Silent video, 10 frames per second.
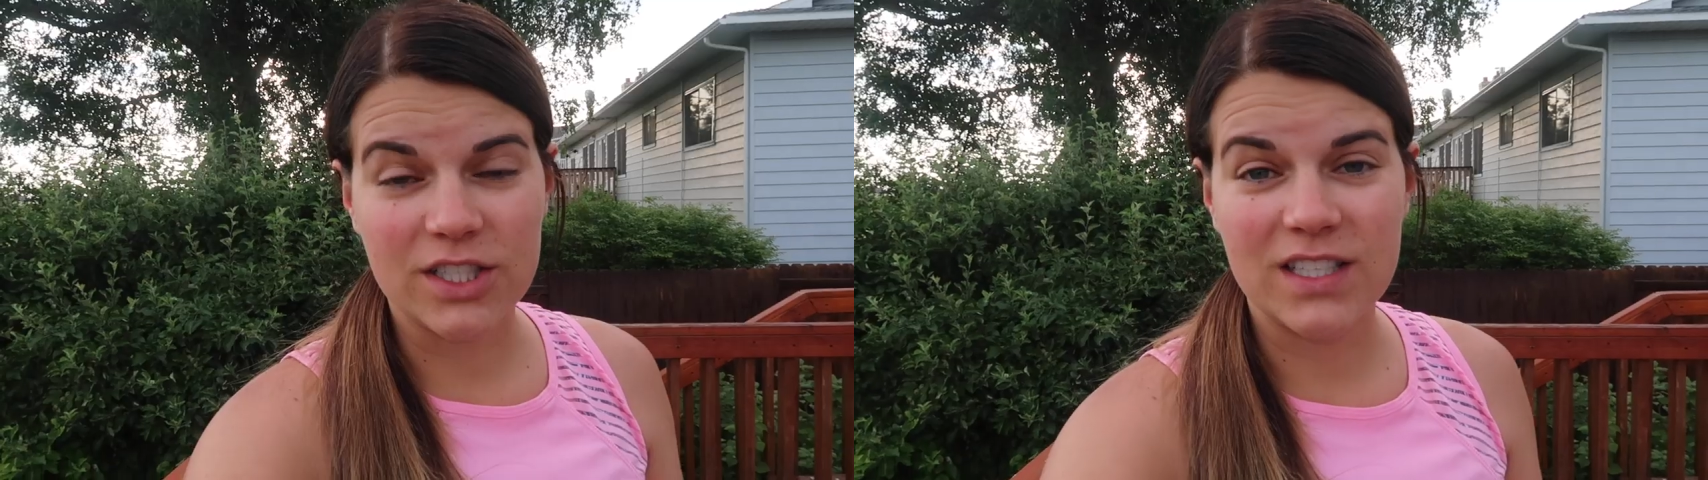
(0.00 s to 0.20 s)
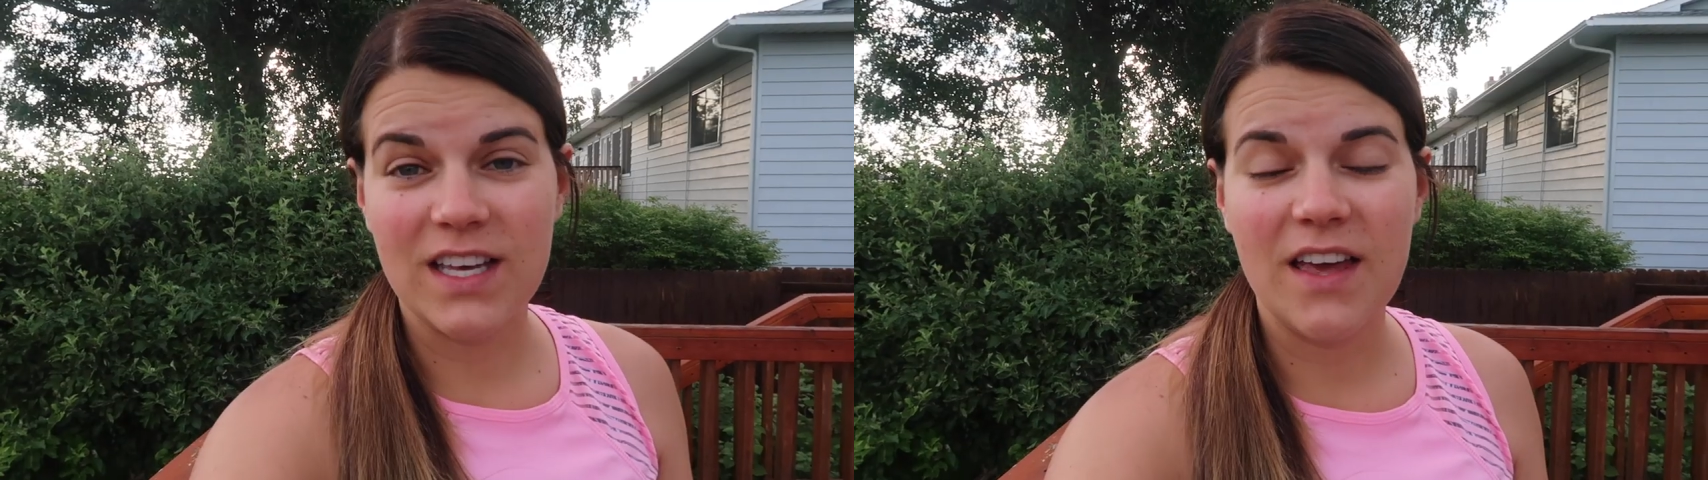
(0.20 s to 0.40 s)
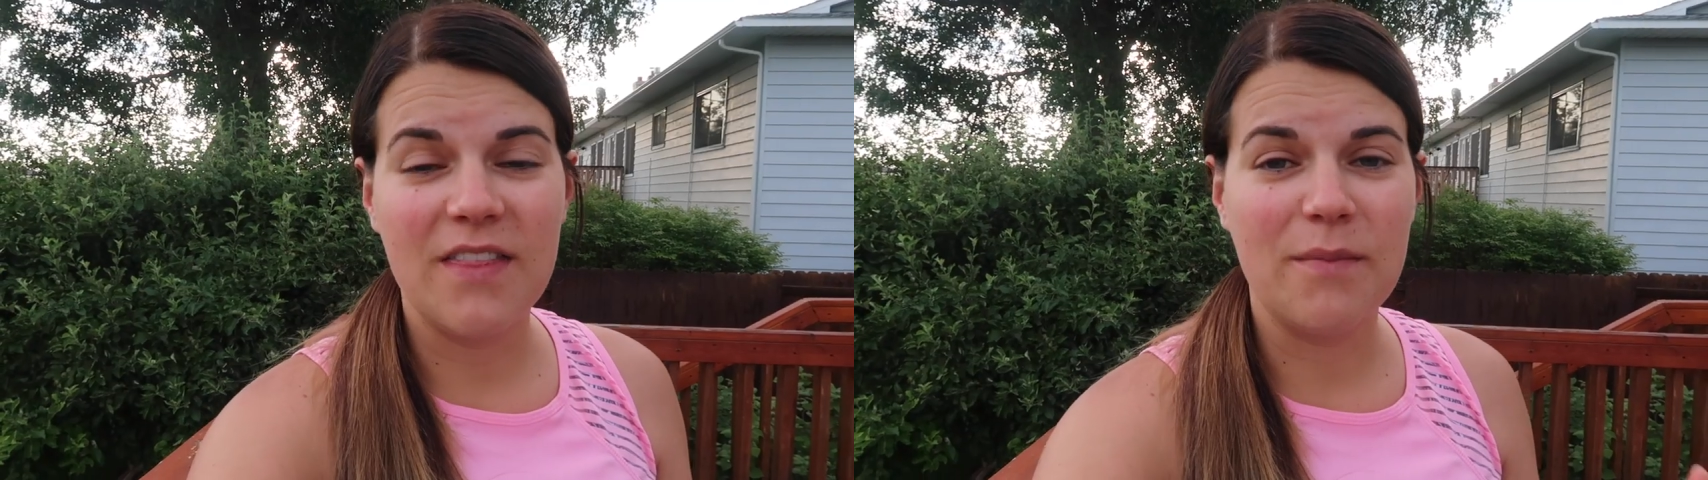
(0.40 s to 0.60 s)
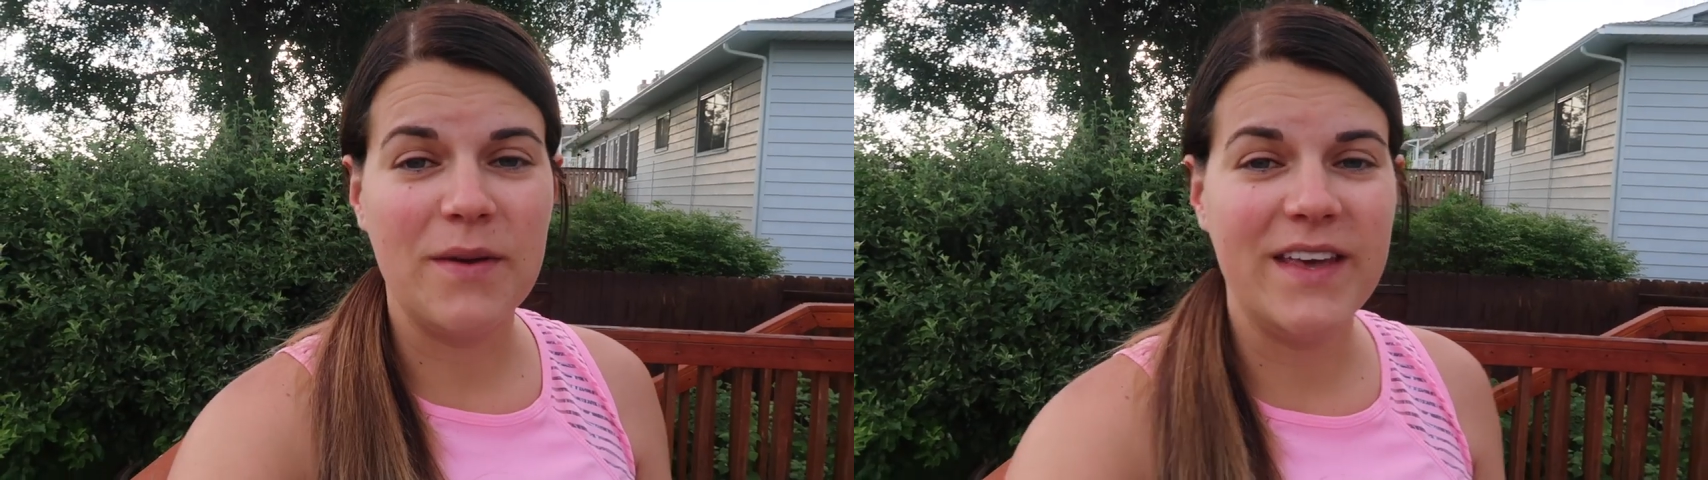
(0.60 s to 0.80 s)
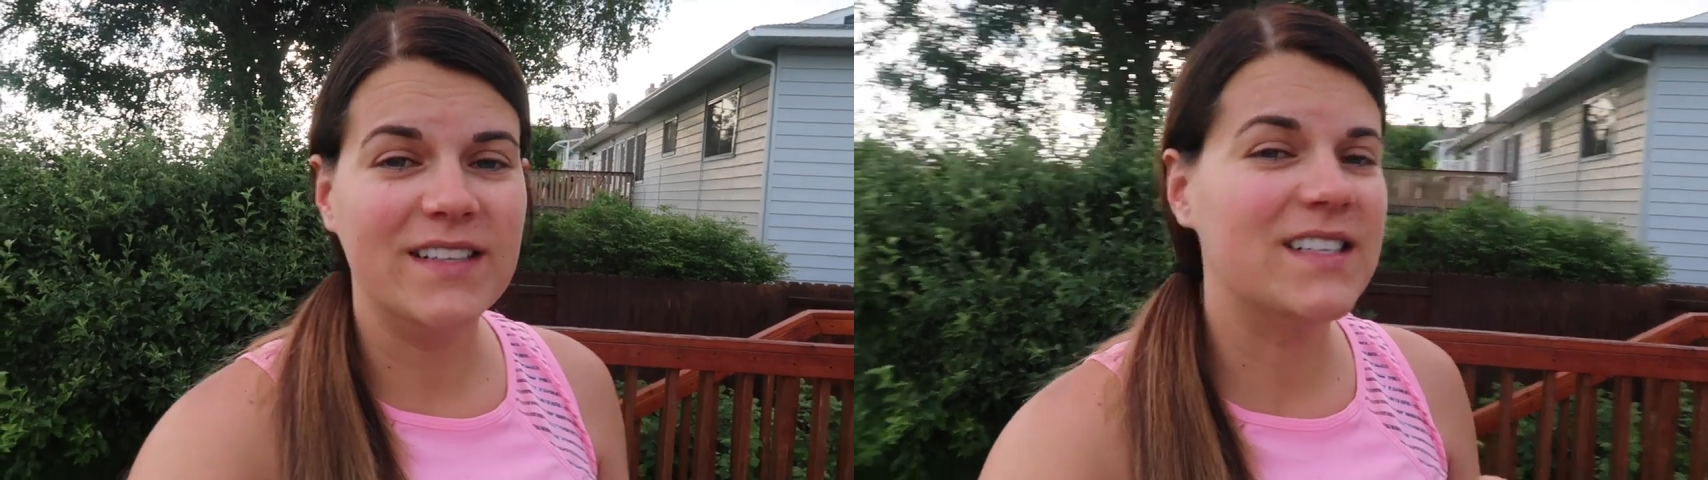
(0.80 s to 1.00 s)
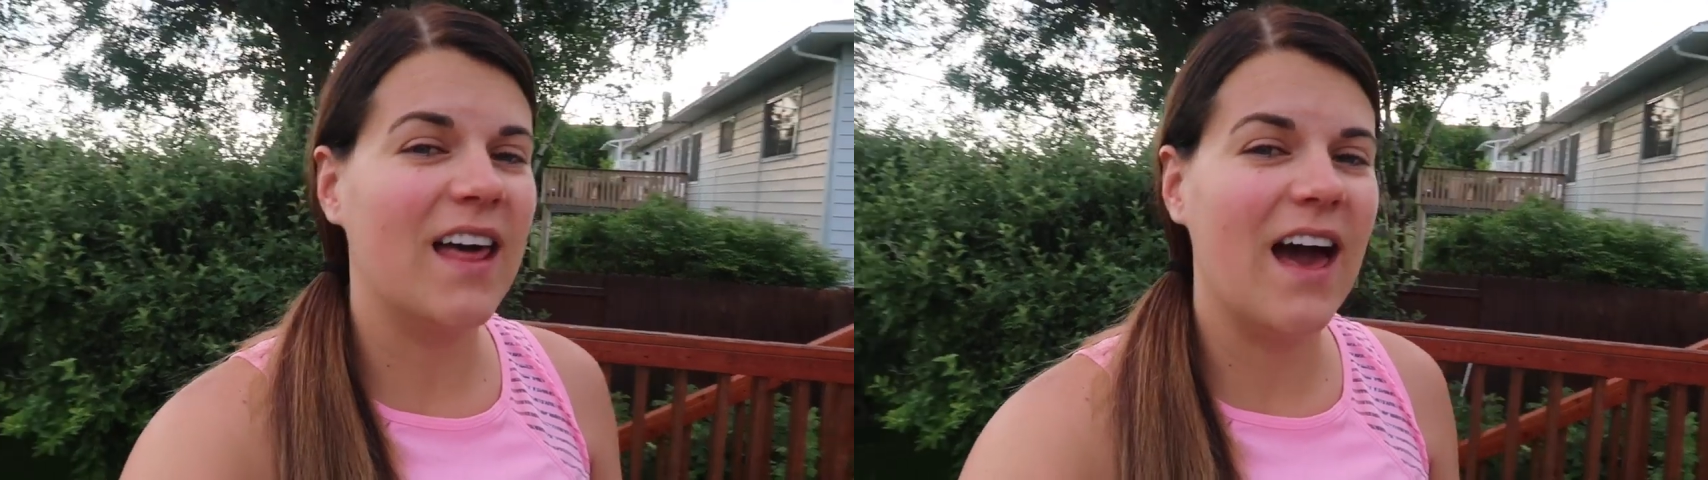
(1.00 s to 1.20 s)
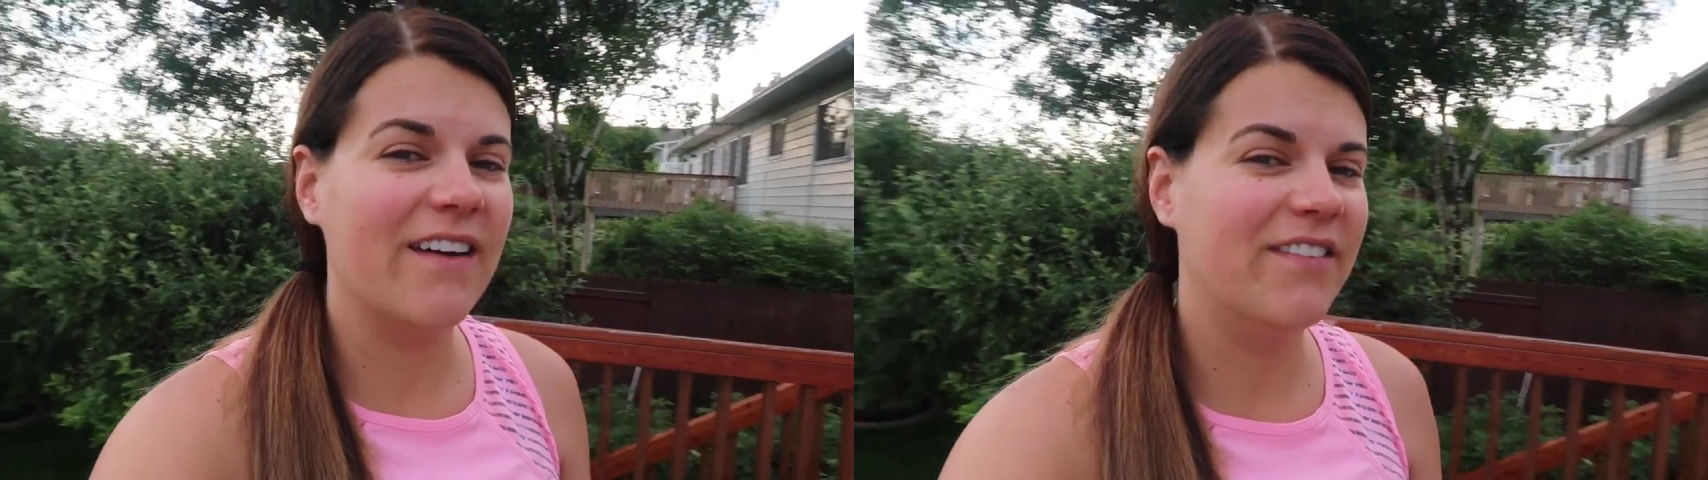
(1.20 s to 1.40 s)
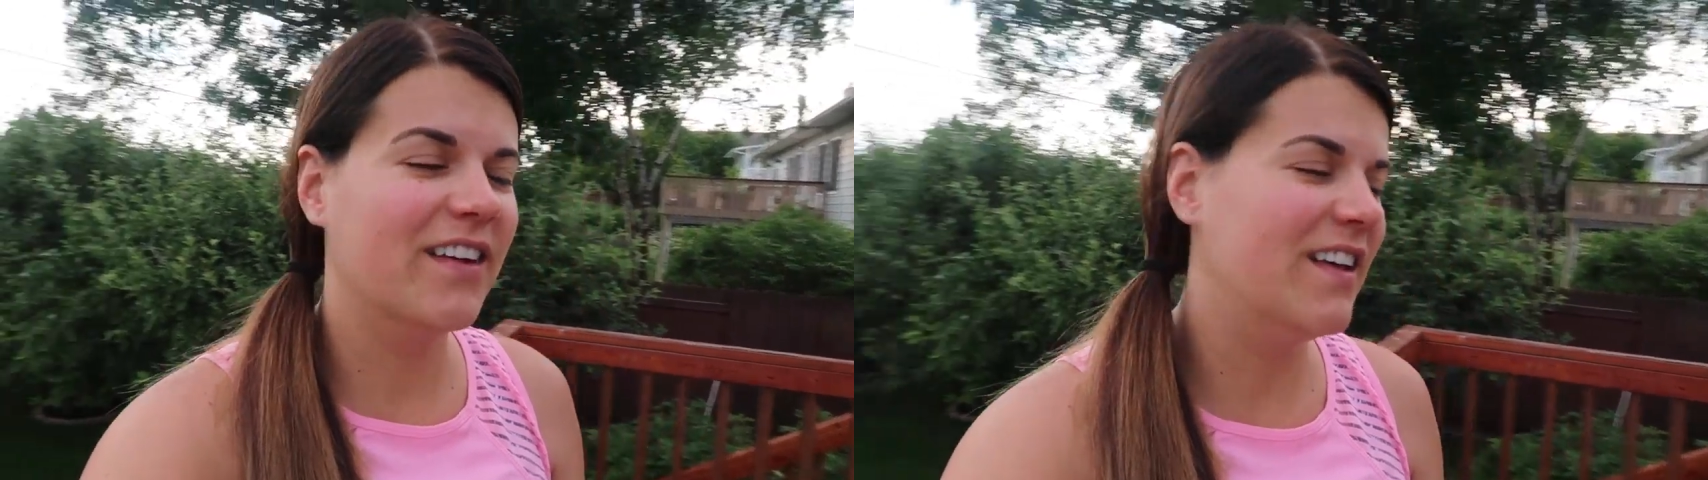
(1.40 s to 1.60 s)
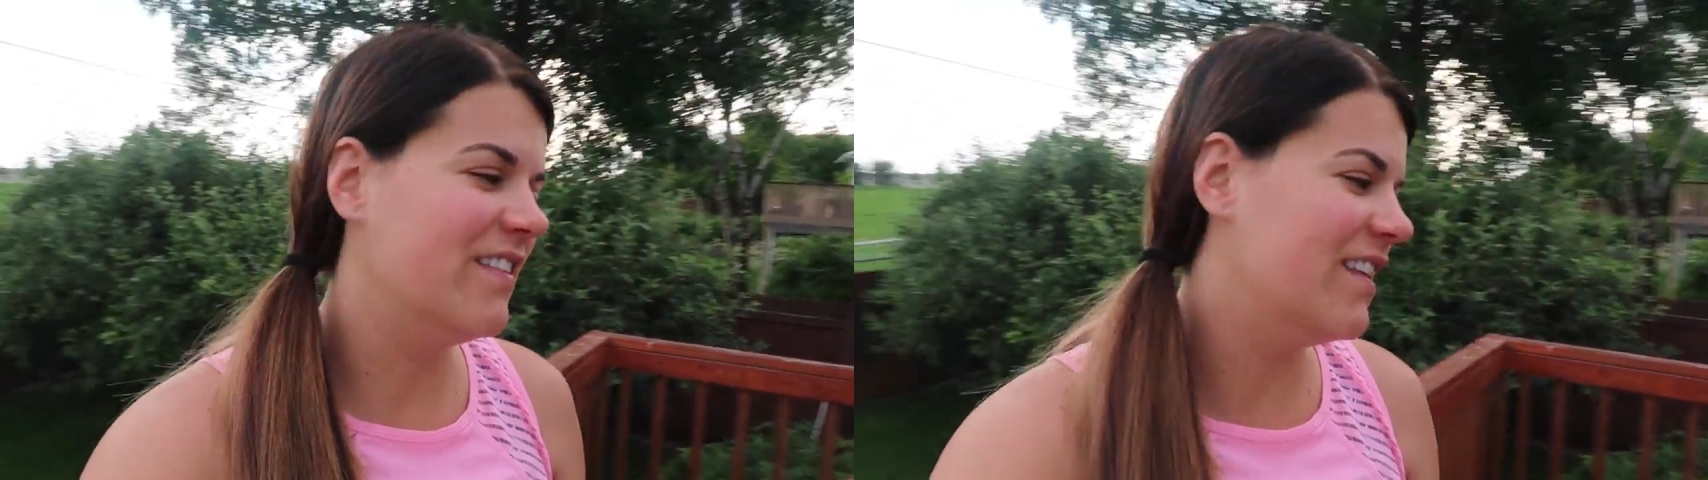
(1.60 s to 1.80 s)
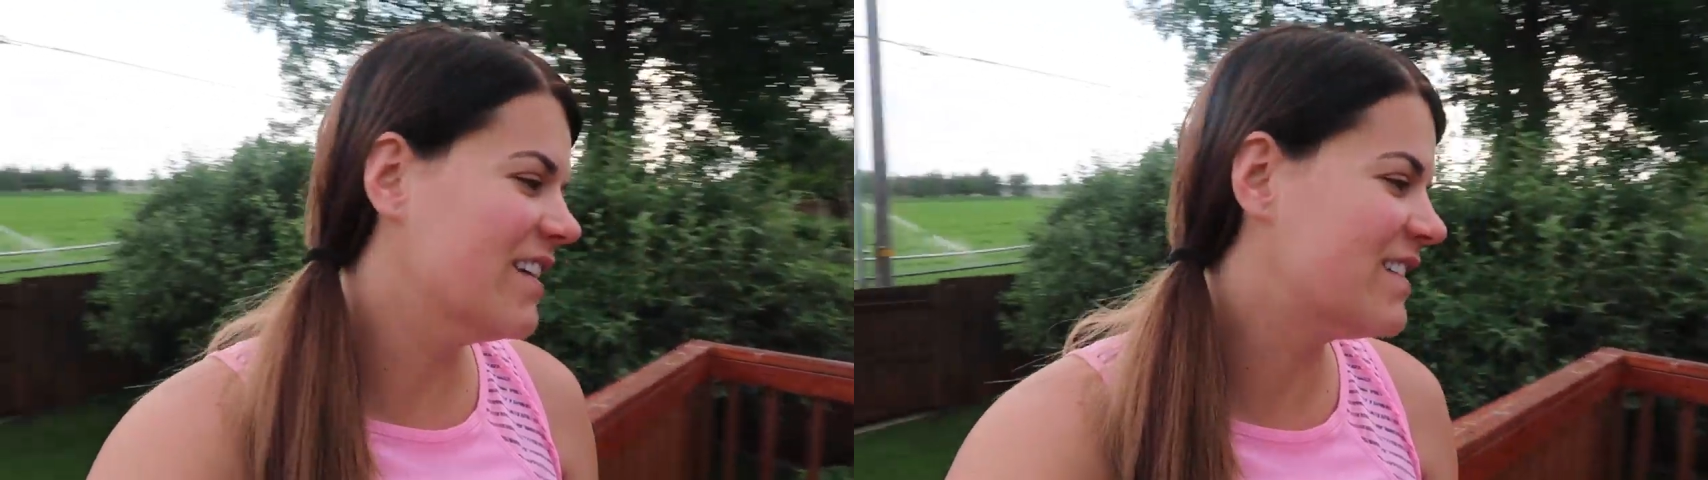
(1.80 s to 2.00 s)
seriously, the peace that I feel
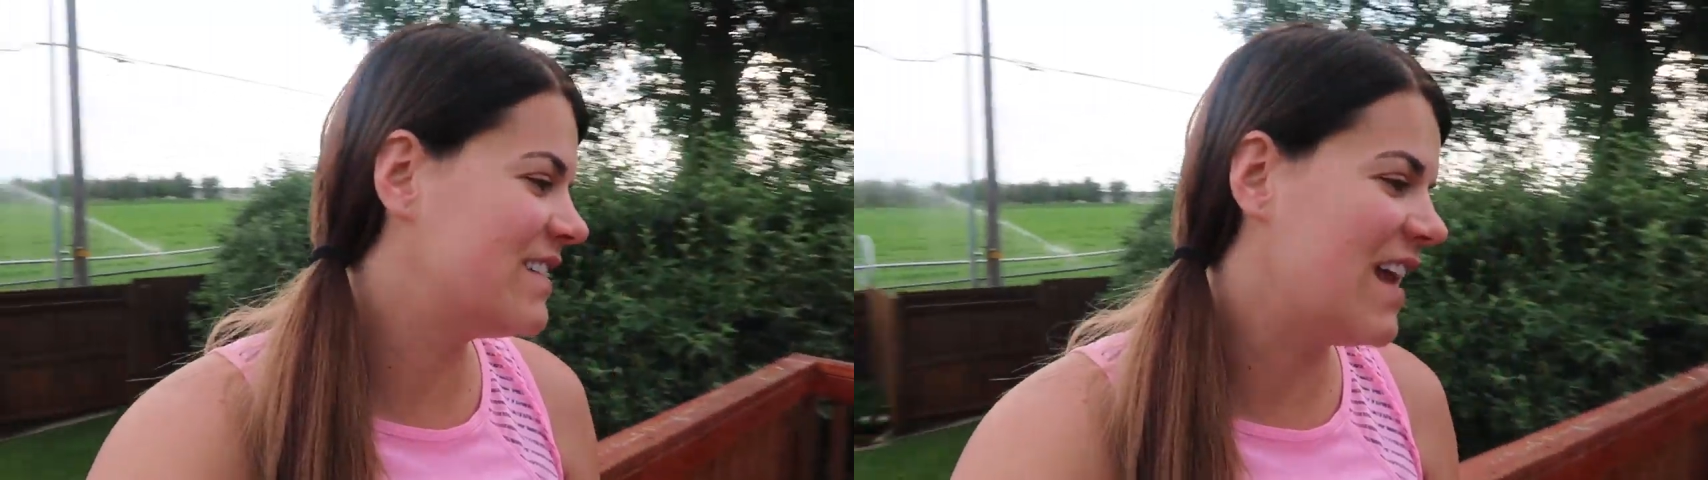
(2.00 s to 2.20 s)
in this